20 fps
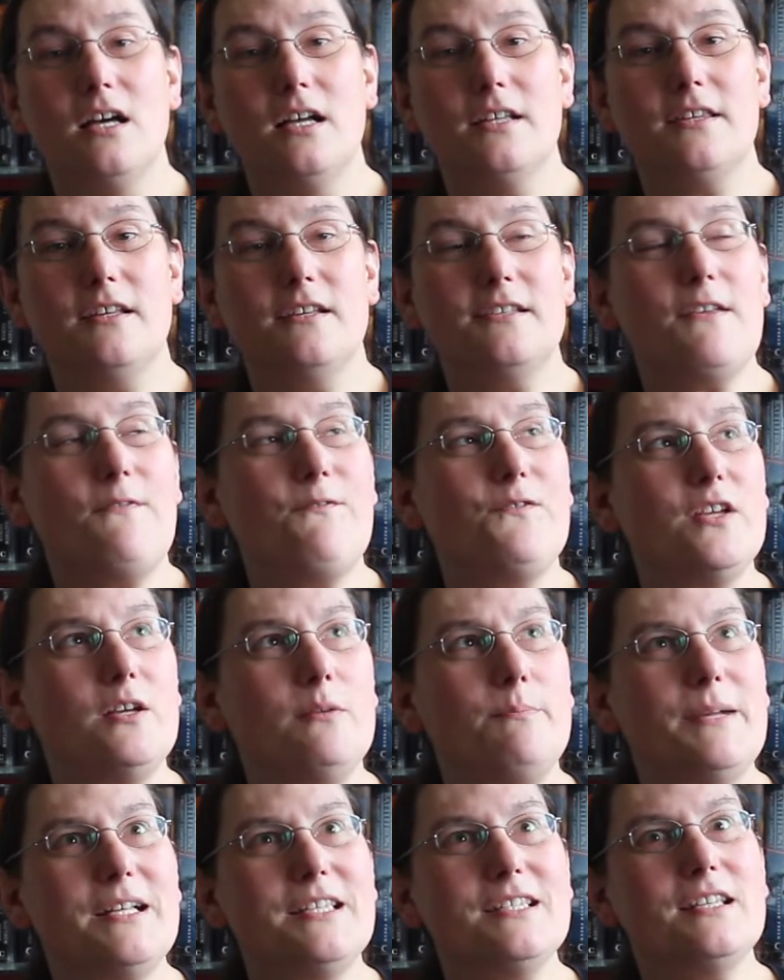There's a few
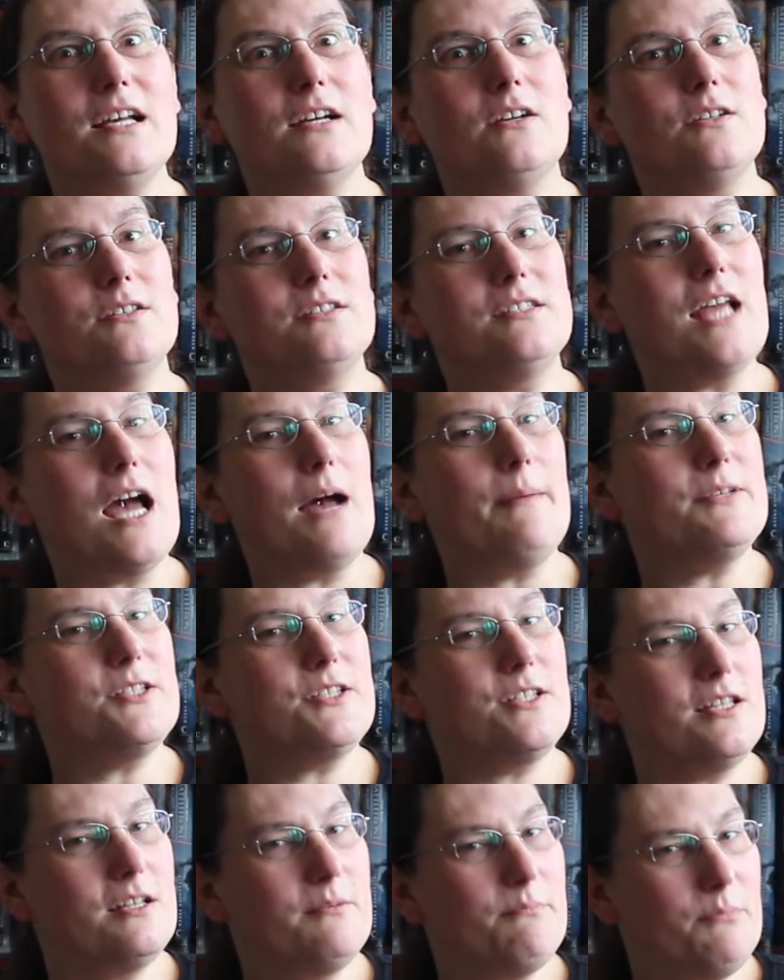bits that got
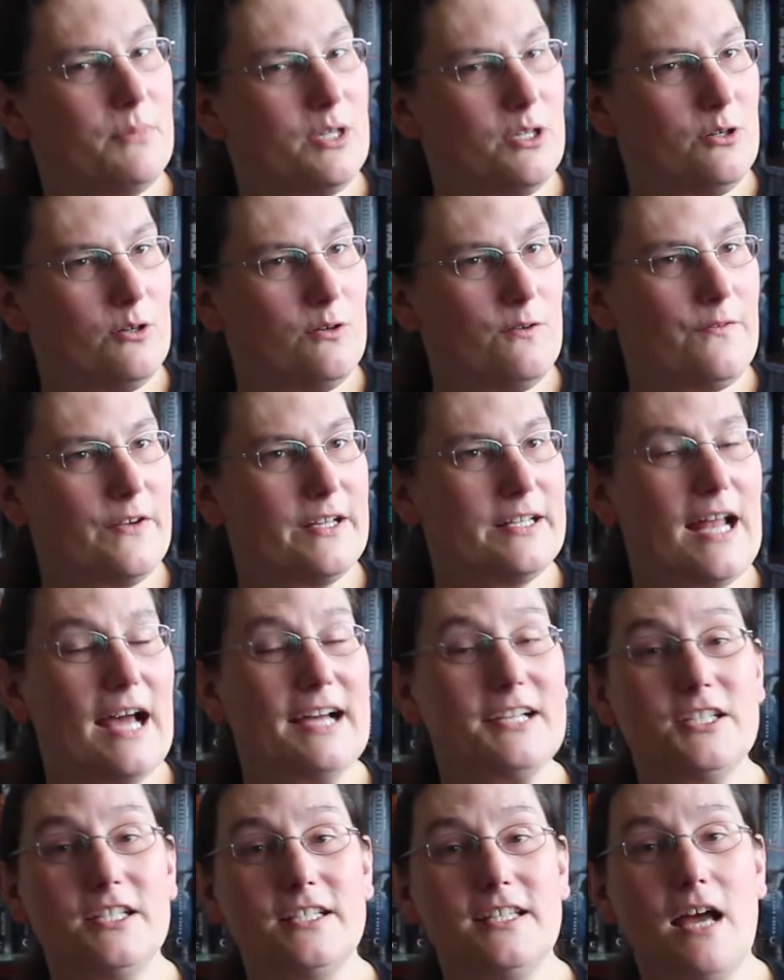damaged in the move and
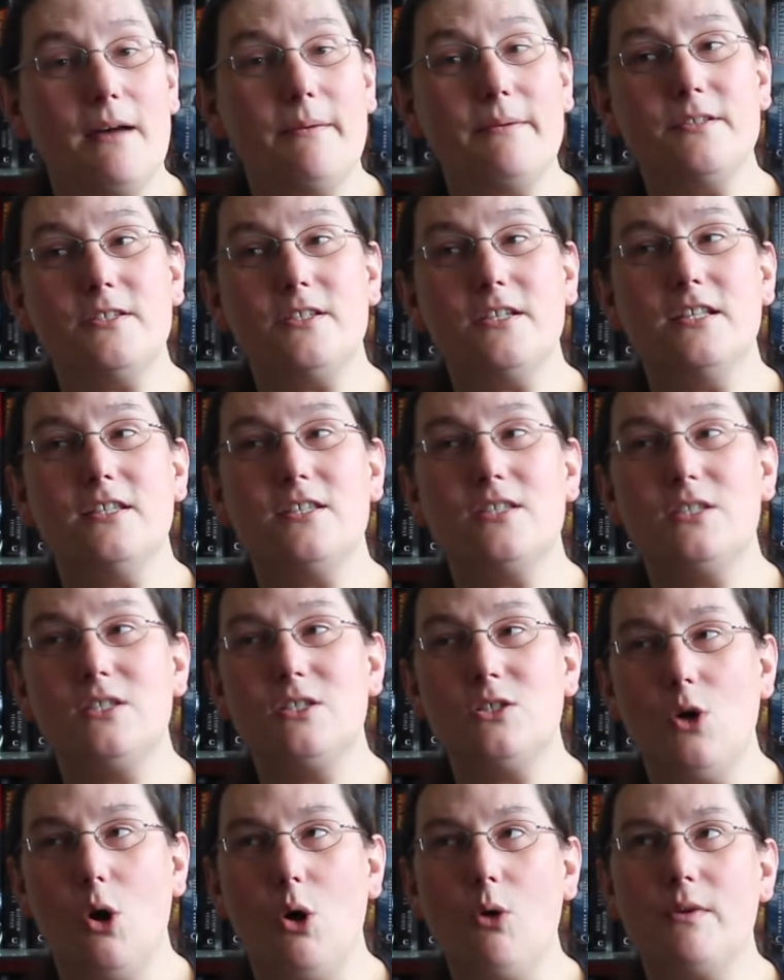actually damaged in
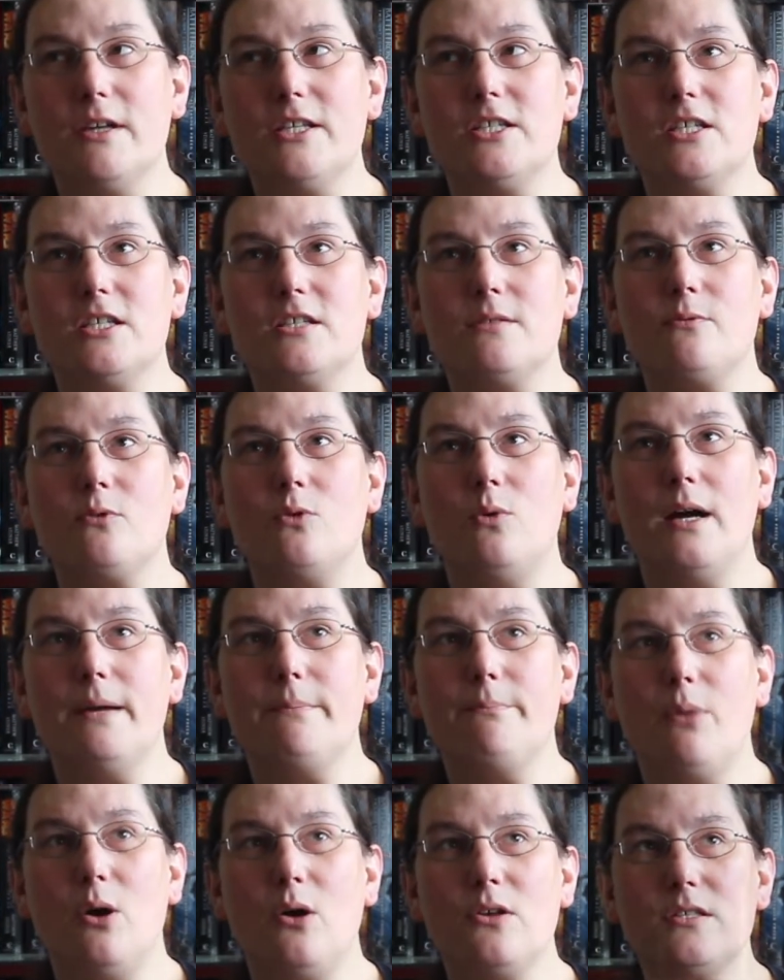storage is
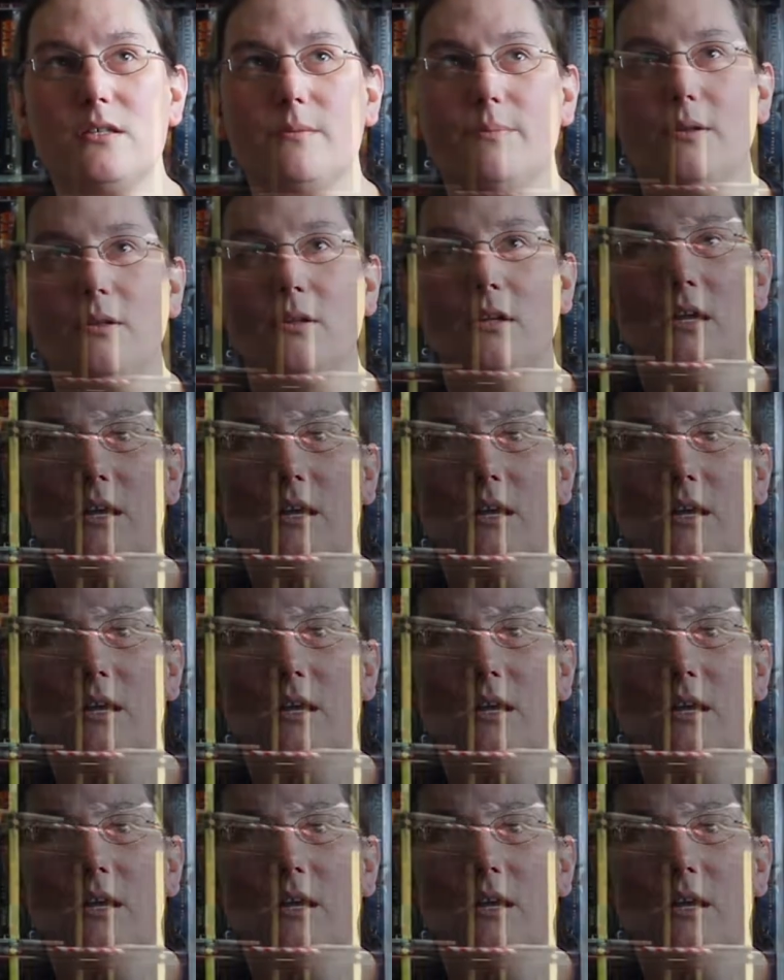quite possible